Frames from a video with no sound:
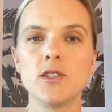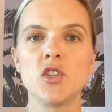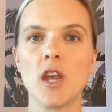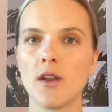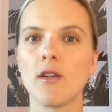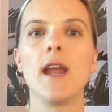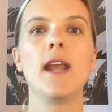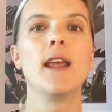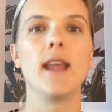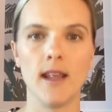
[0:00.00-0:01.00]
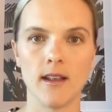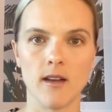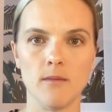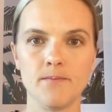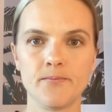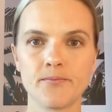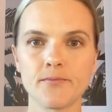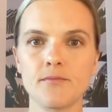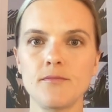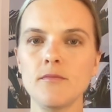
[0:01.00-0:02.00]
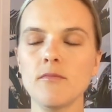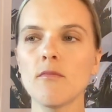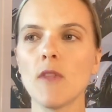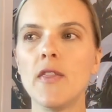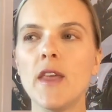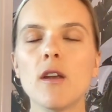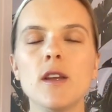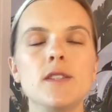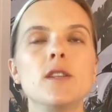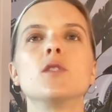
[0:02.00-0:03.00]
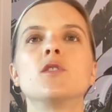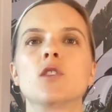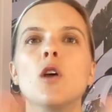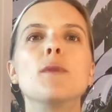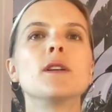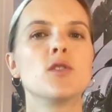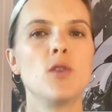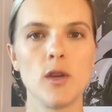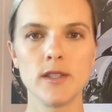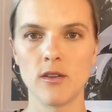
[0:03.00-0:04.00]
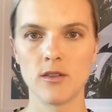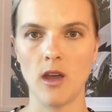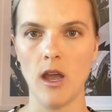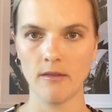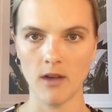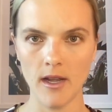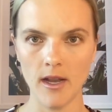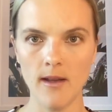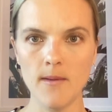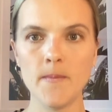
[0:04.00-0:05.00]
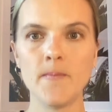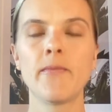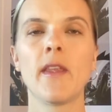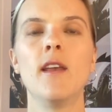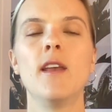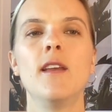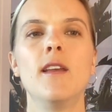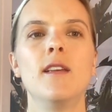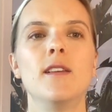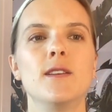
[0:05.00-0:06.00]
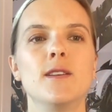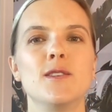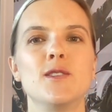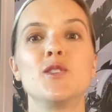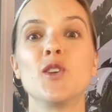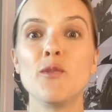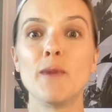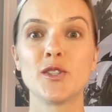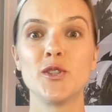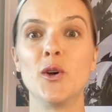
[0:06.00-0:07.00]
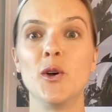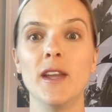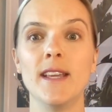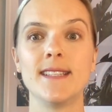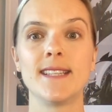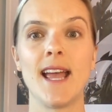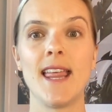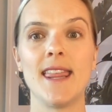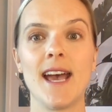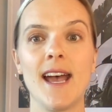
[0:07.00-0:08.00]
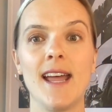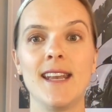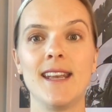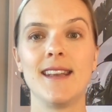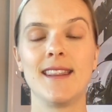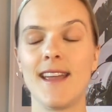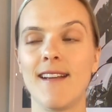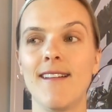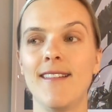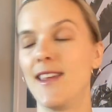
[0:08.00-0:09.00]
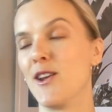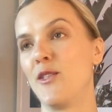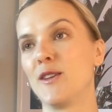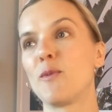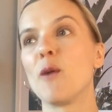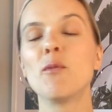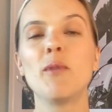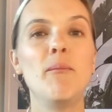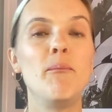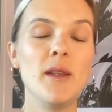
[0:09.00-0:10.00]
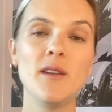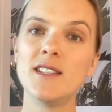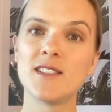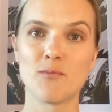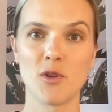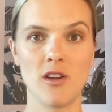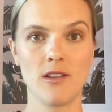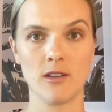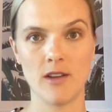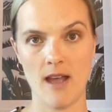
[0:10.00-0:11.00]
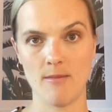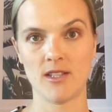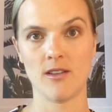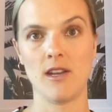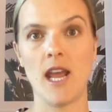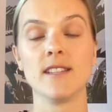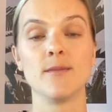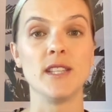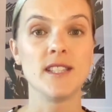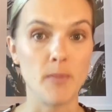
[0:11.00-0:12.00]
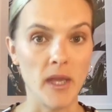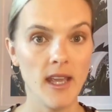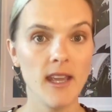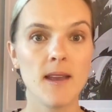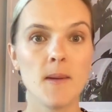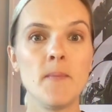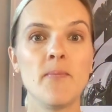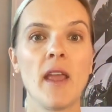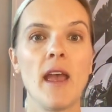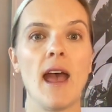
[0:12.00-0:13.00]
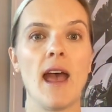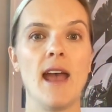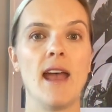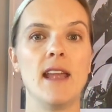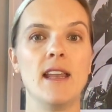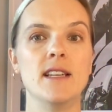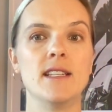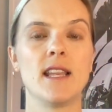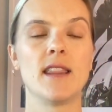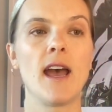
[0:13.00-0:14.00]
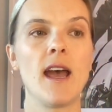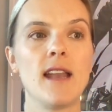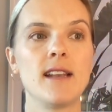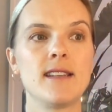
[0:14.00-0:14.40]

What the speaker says: generate income. There is so much noise online right now, so much noise that there's probably billions of products on Amazon as we speak. And that